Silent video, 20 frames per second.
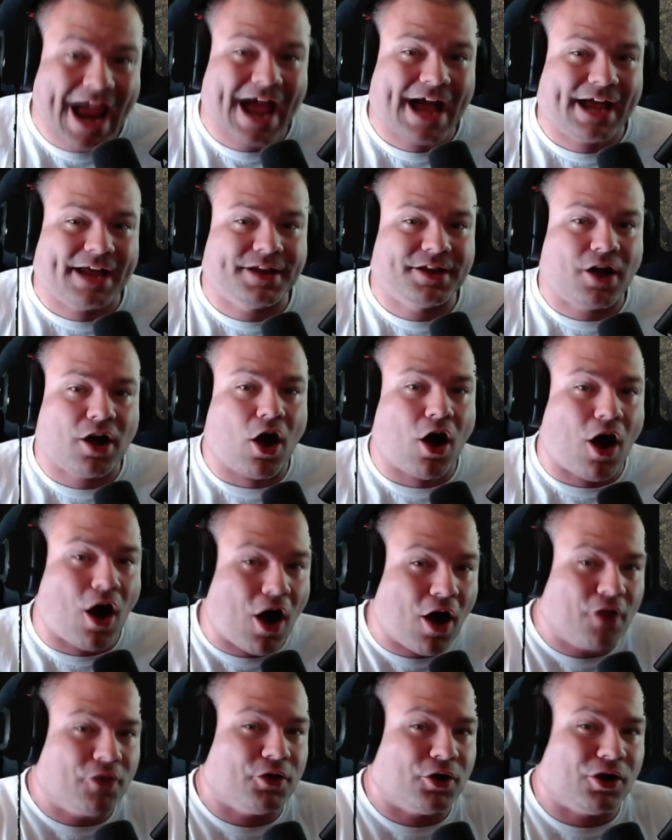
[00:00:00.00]
and
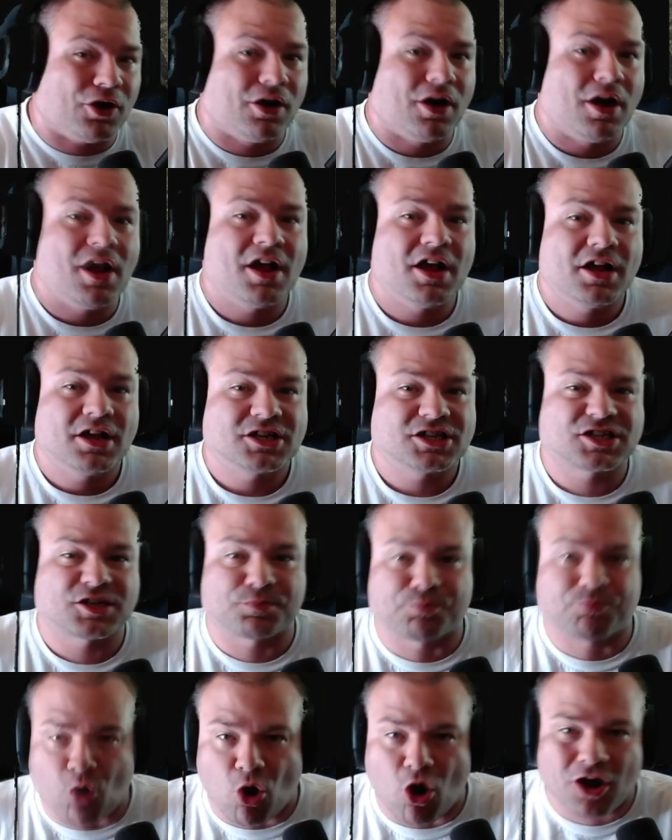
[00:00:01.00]
other
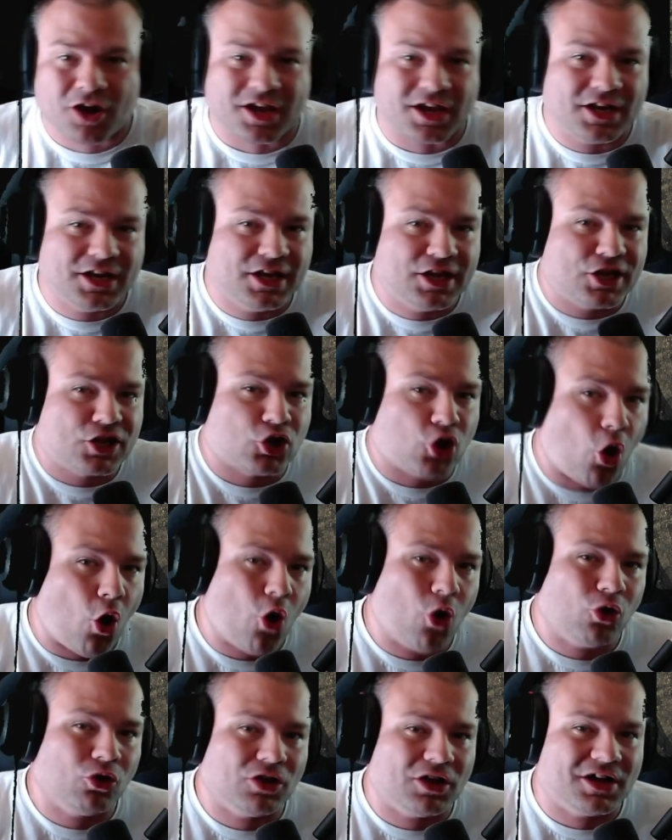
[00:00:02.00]
Sprunk and
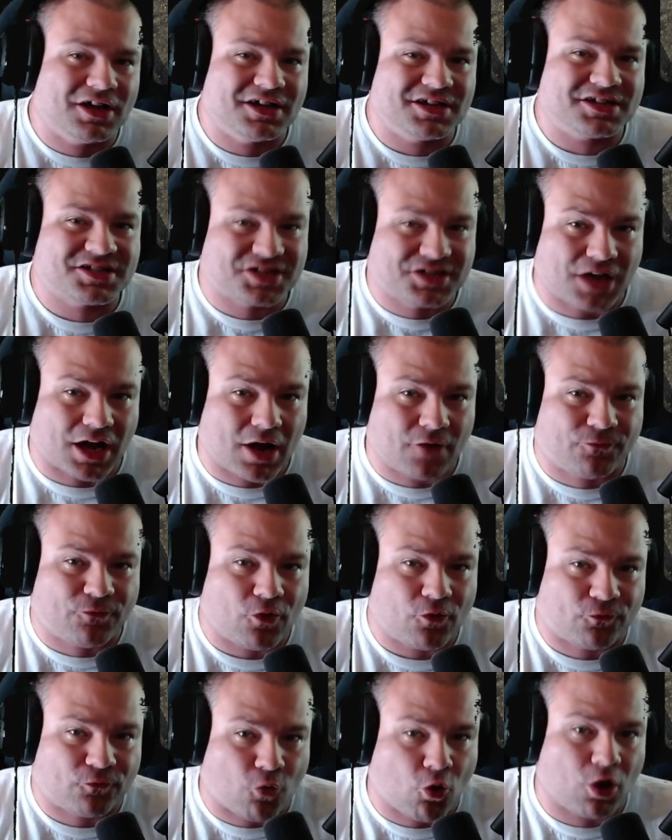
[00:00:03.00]
Ecola stuff
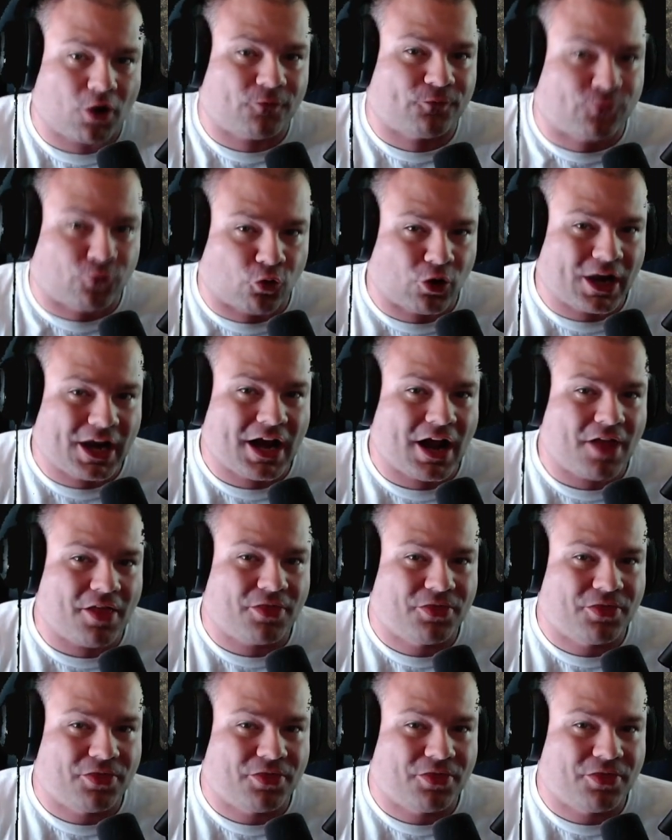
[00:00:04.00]
for free